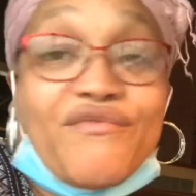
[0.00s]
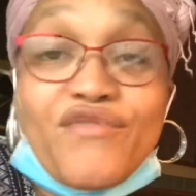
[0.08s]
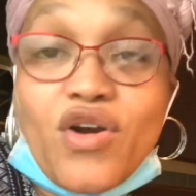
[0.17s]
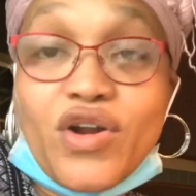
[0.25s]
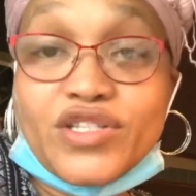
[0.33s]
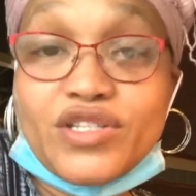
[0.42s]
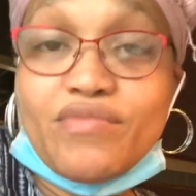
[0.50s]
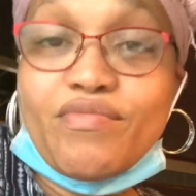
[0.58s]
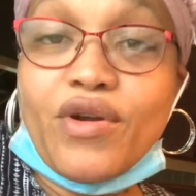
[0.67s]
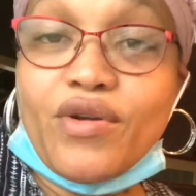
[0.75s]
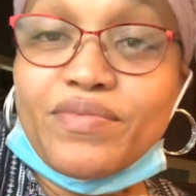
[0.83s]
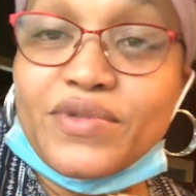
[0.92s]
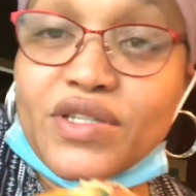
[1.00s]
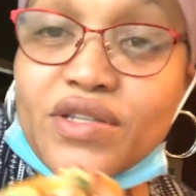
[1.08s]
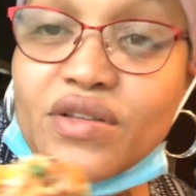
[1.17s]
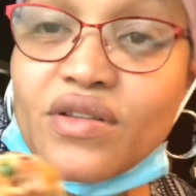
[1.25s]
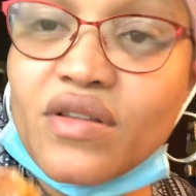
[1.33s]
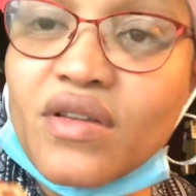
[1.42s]
farts and
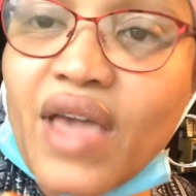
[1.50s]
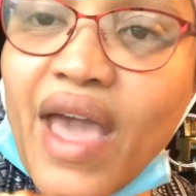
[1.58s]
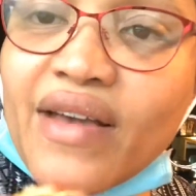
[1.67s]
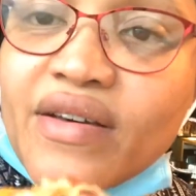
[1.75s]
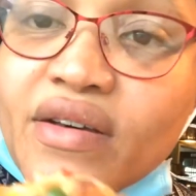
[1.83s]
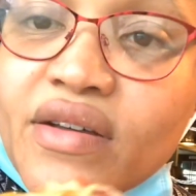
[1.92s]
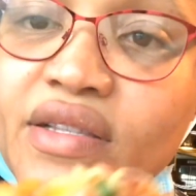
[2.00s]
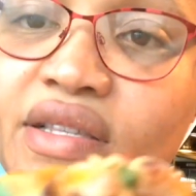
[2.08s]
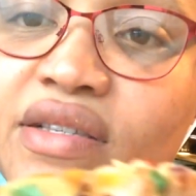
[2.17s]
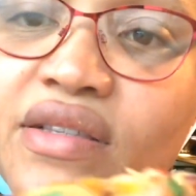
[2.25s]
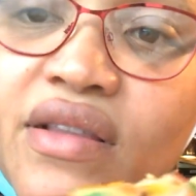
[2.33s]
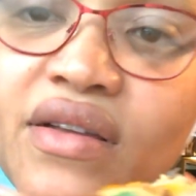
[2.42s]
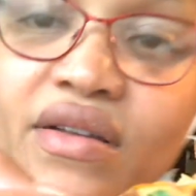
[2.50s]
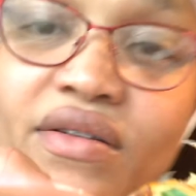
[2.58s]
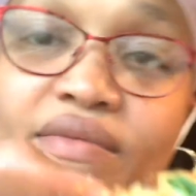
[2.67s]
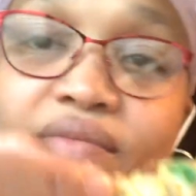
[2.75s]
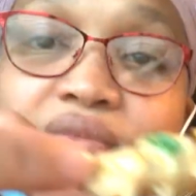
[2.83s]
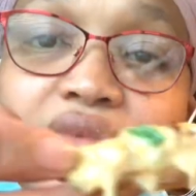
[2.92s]
burps. Look how good this
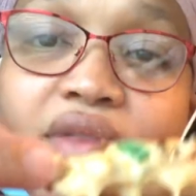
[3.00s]
looks.